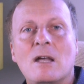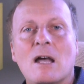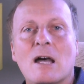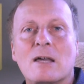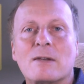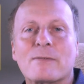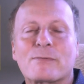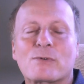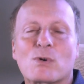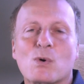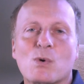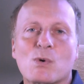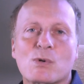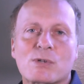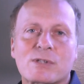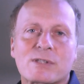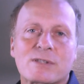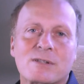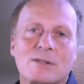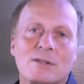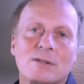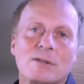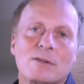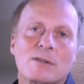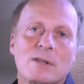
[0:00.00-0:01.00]
And of
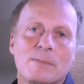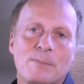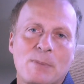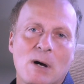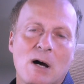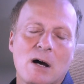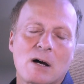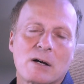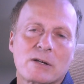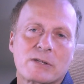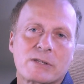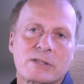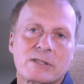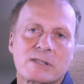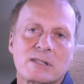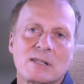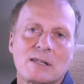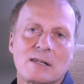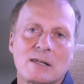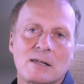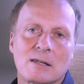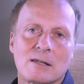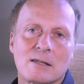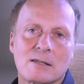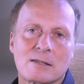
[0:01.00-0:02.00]
course, the past
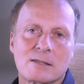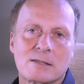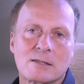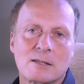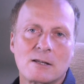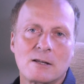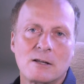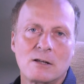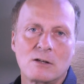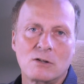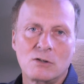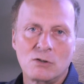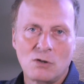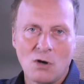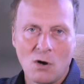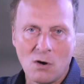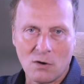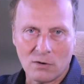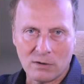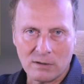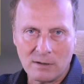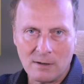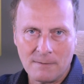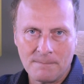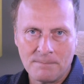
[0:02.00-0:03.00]
is
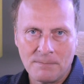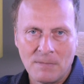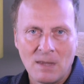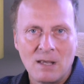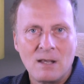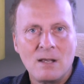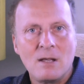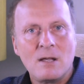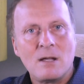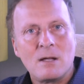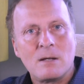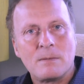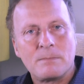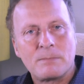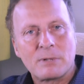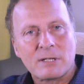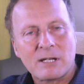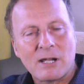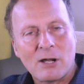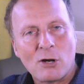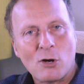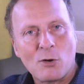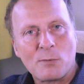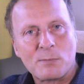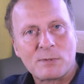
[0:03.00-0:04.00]
gone,
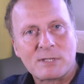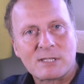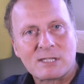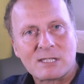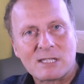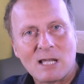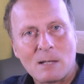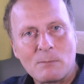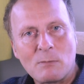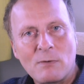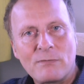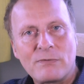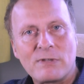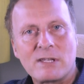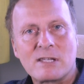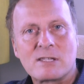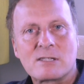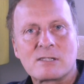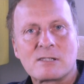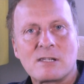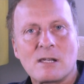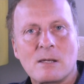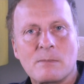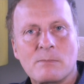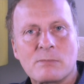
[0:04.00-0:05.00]
but I hope some of
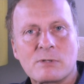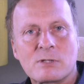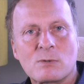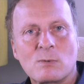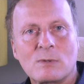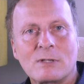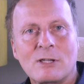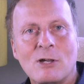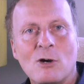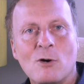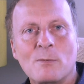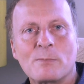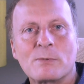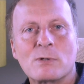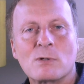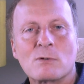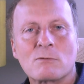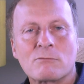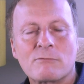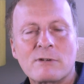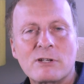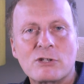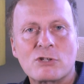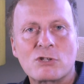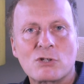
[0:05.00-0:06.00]
these tips will help you
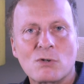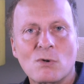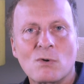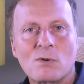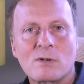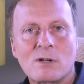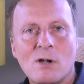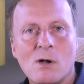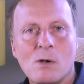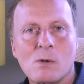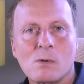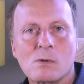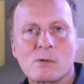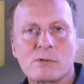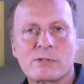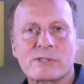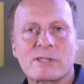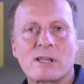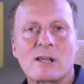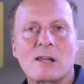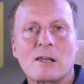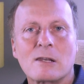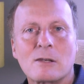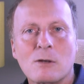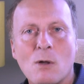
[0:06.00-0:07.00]
reach your
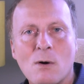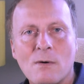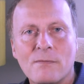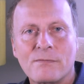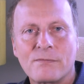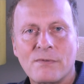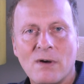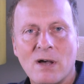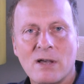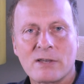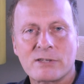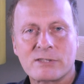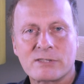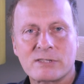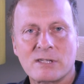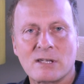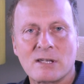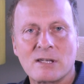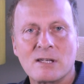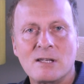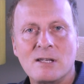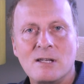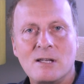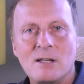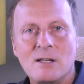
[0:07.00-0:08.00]
goals a lot
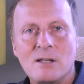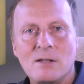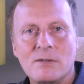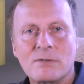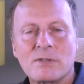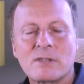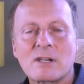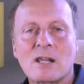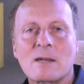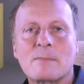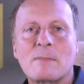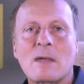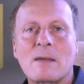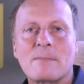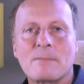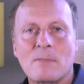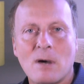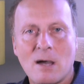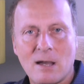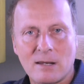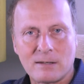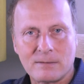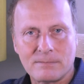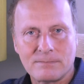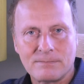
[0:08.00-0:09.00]
faster than I met
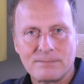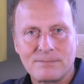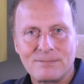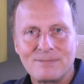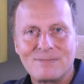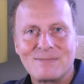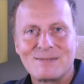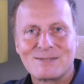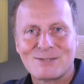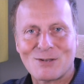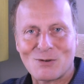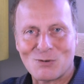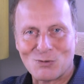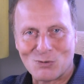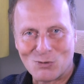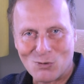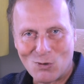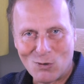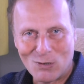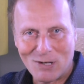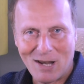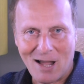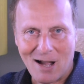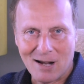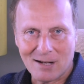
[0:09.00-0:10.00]
mine. So
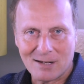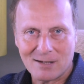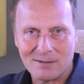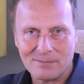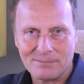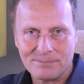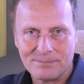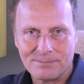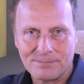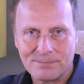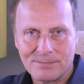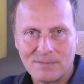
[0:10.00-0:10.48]
good luck.